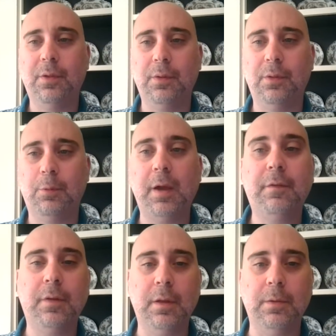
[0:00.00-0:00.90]
the the
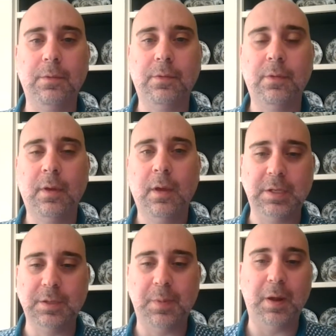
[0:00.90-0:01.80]
revenues,
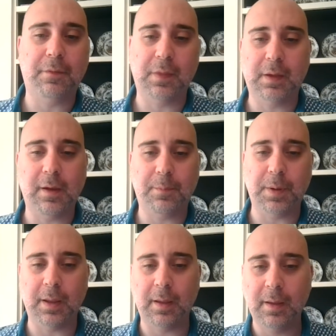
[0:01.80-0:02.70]
which is better for the
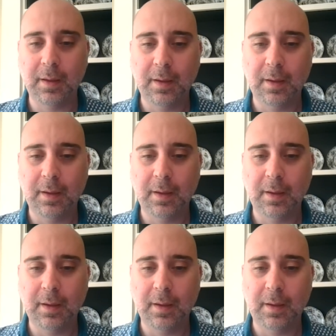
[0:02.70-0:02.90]
company.